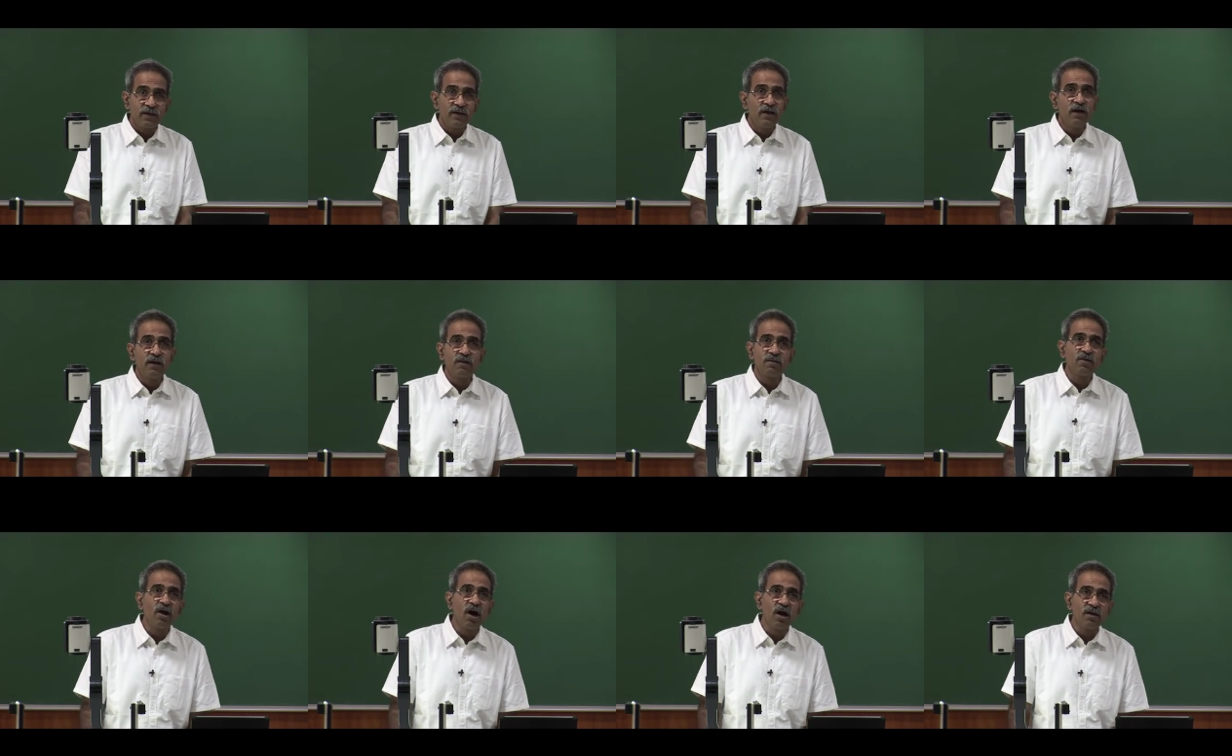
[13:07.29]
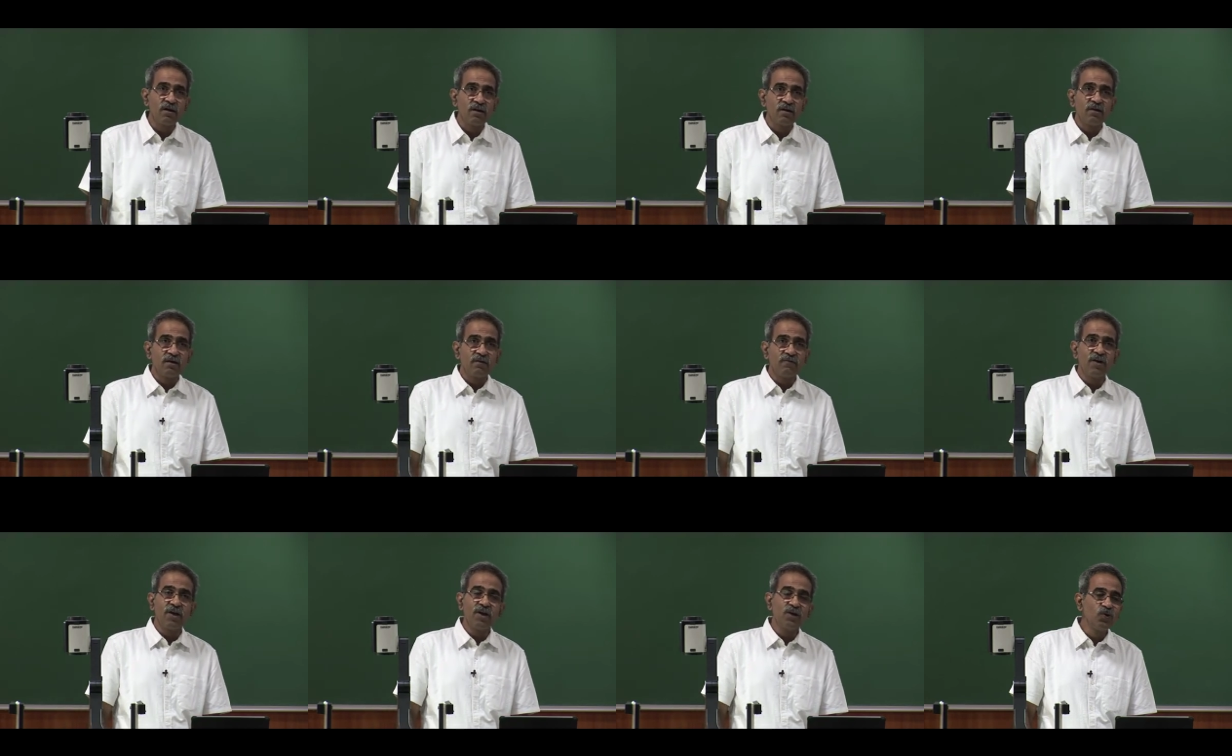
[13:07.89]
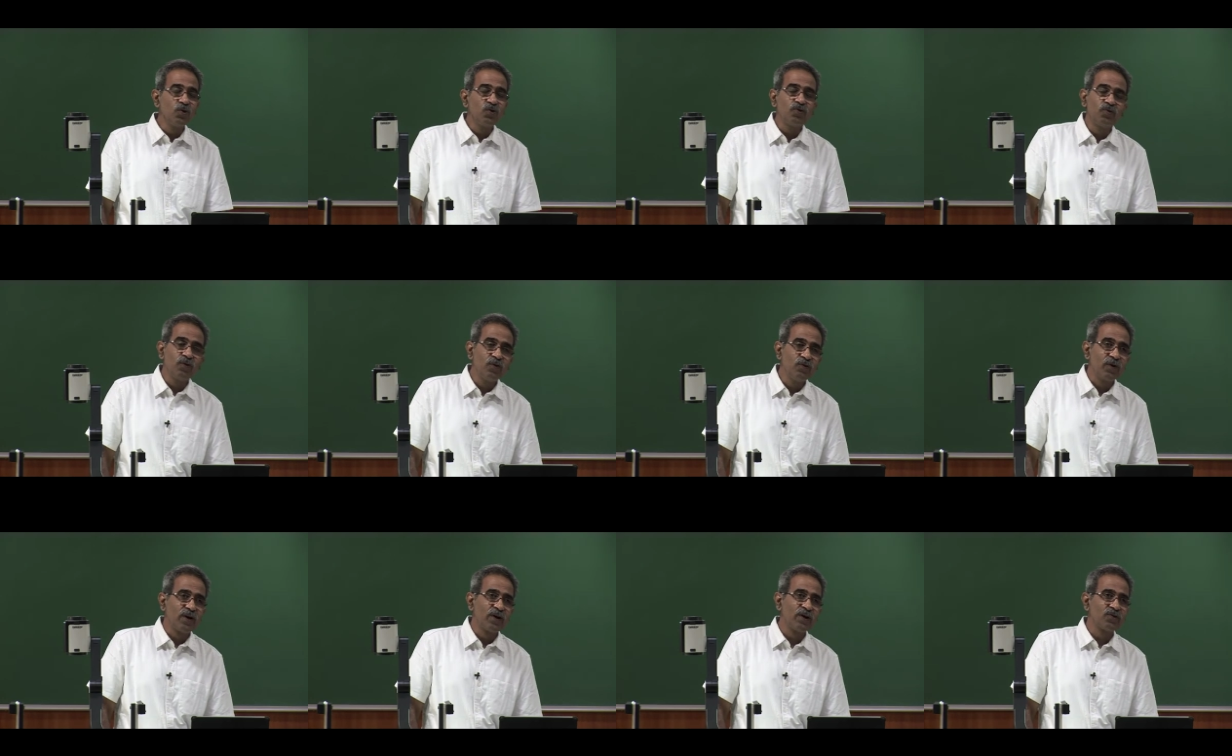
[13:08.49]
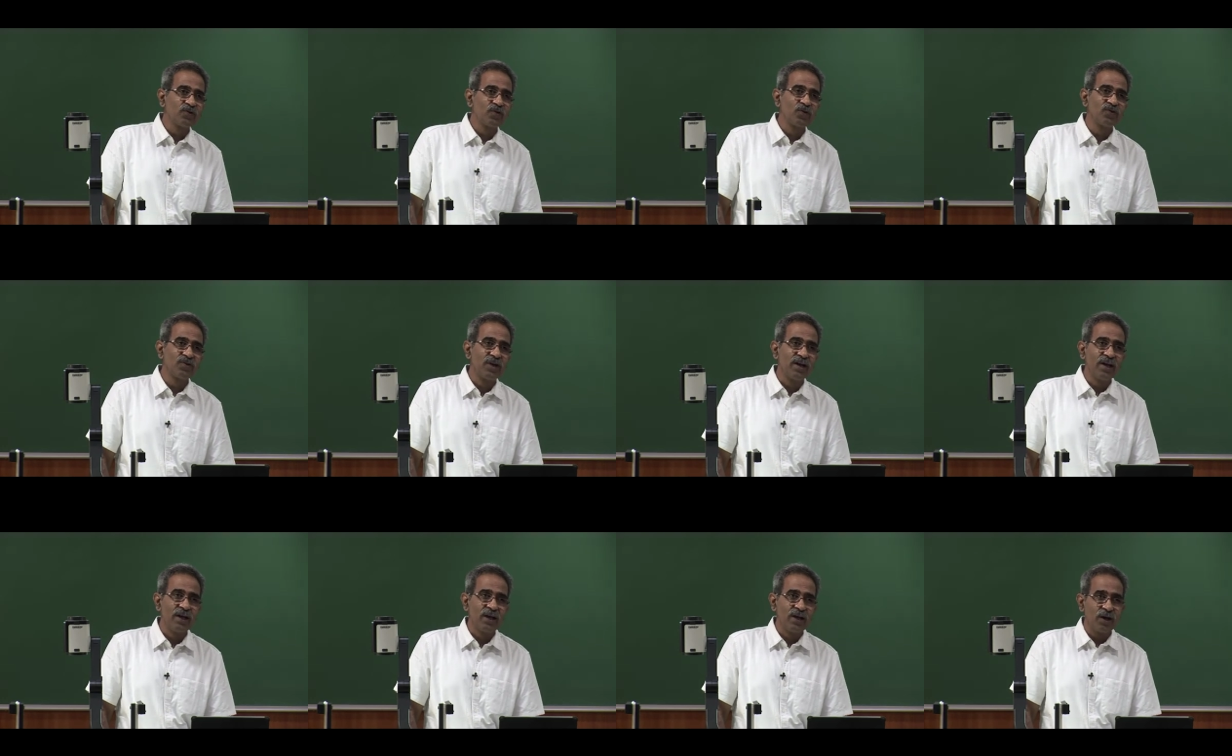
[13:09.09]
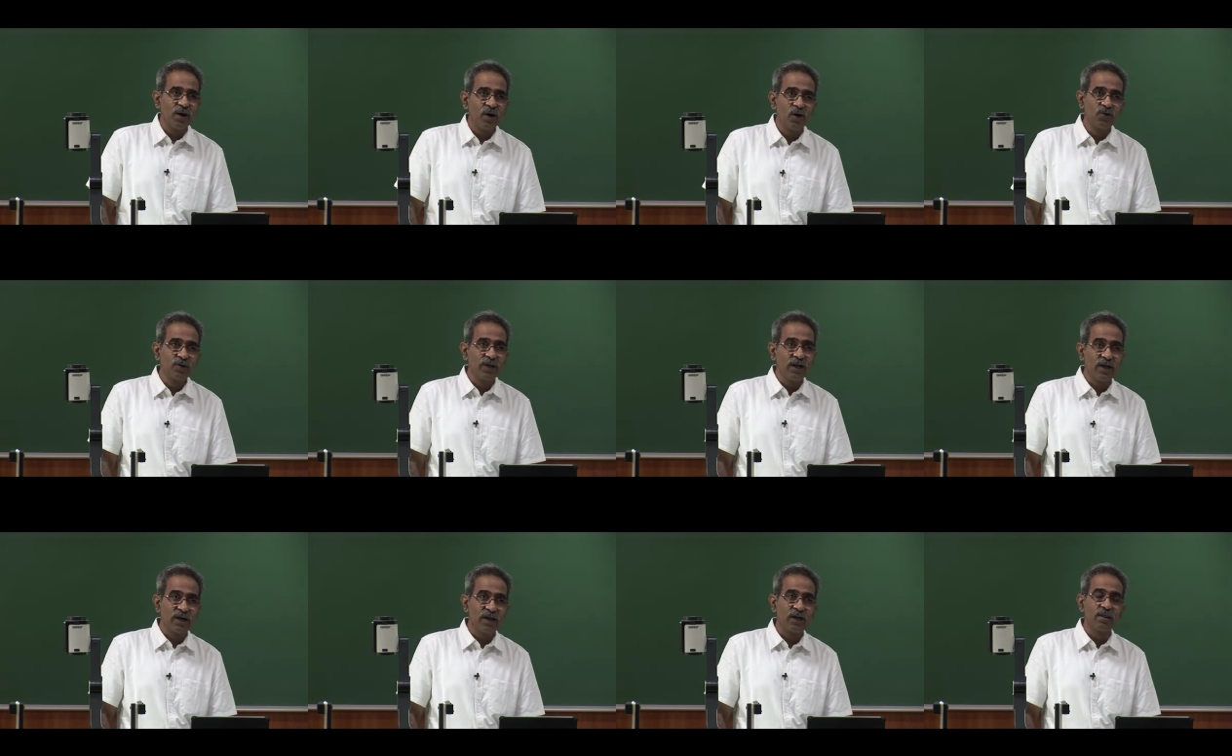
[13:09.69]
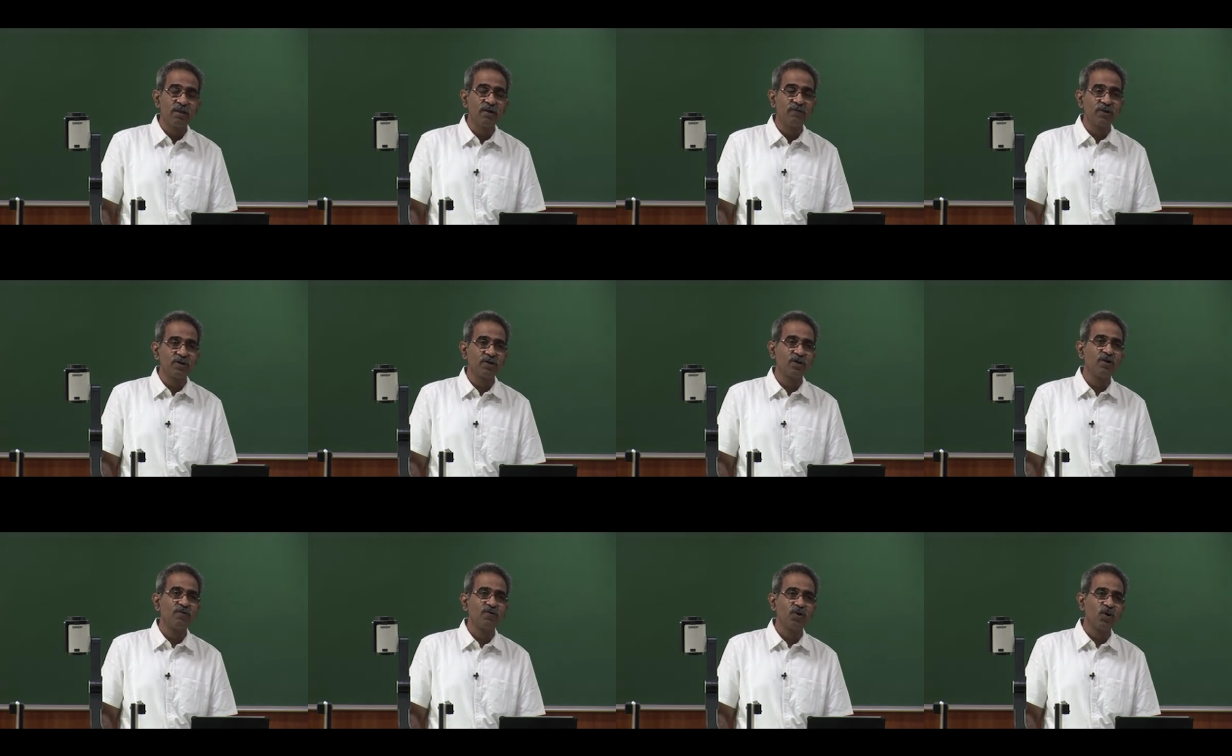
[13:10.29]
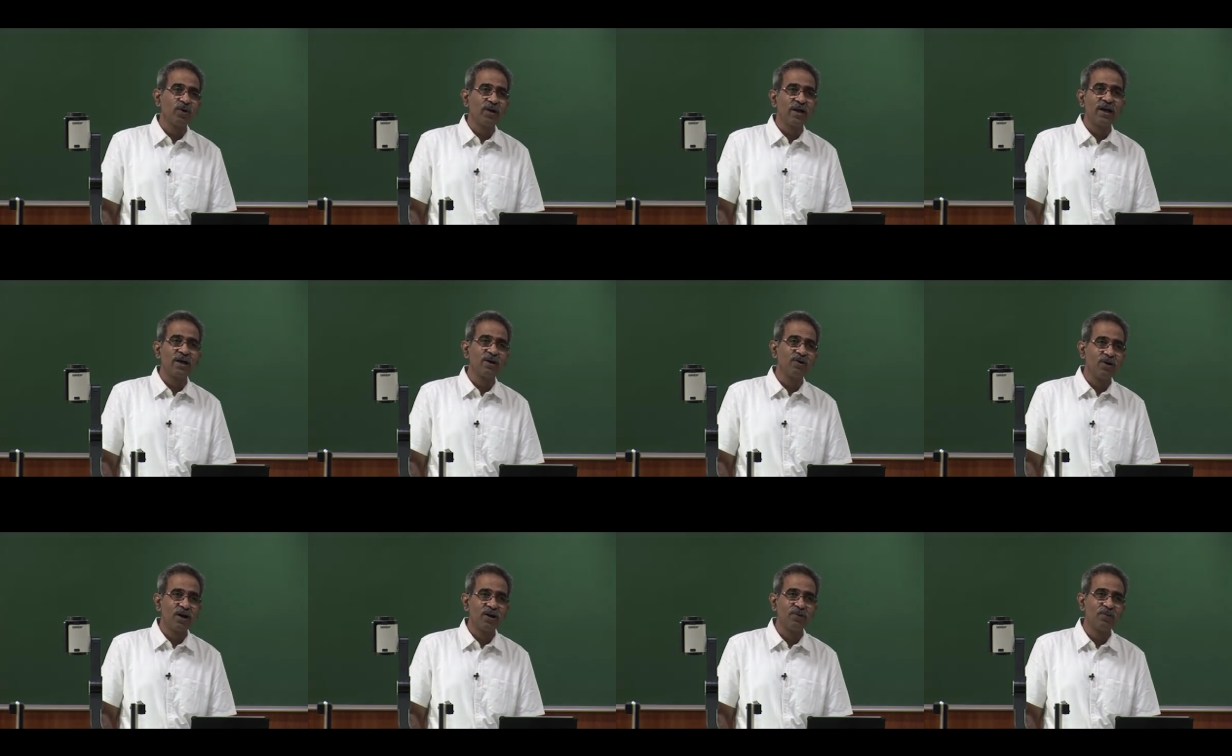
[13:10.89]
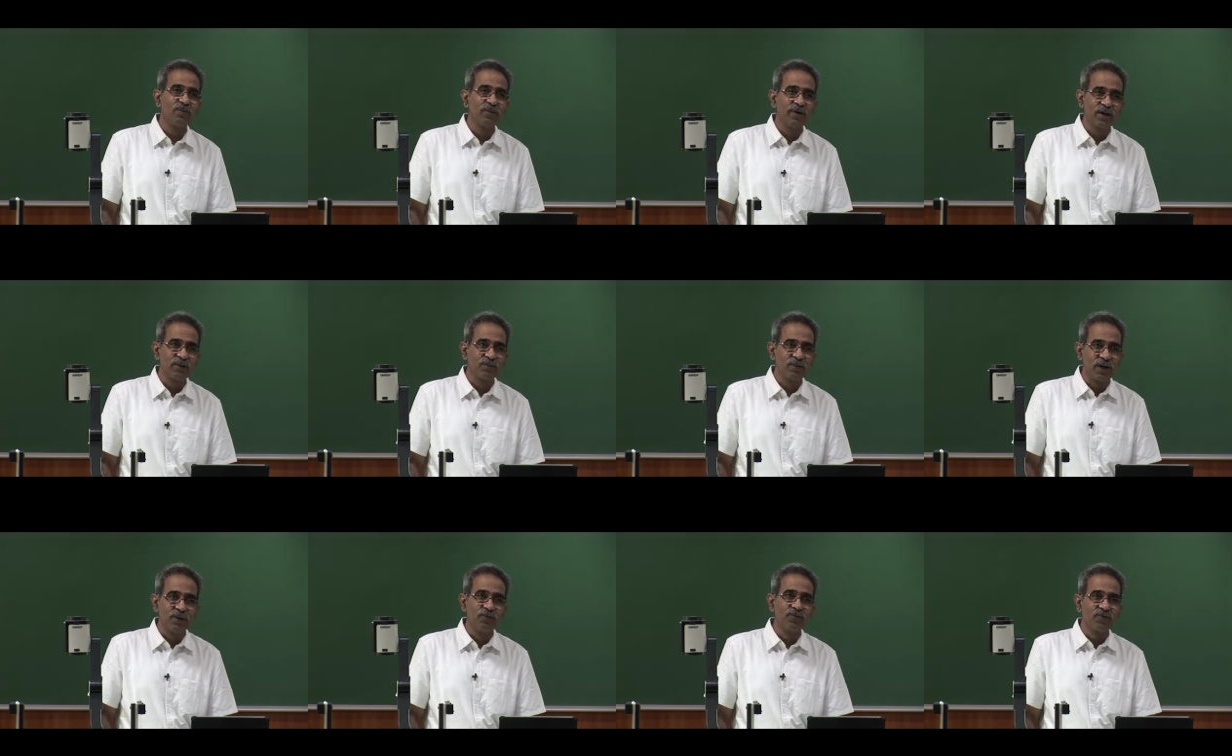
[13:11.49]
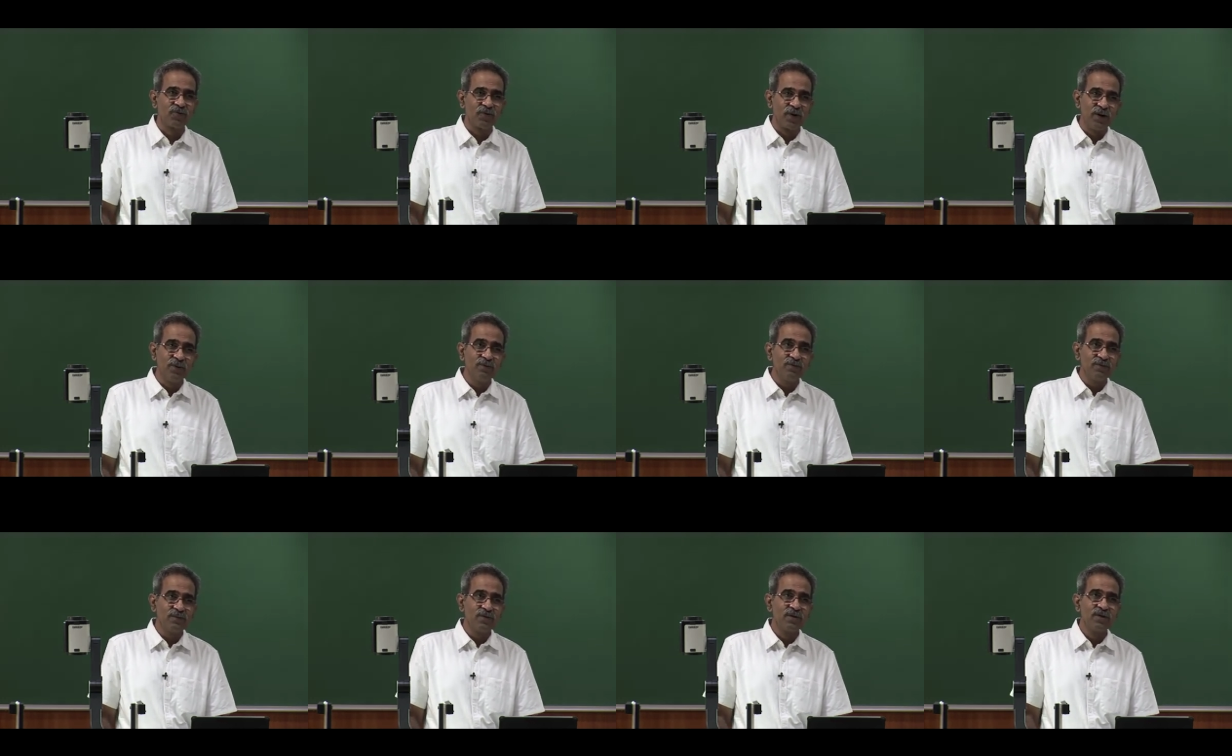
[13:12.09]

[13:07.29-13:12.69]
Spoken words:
it is not very useful for us to study how the conservation of total angular momentum comes from.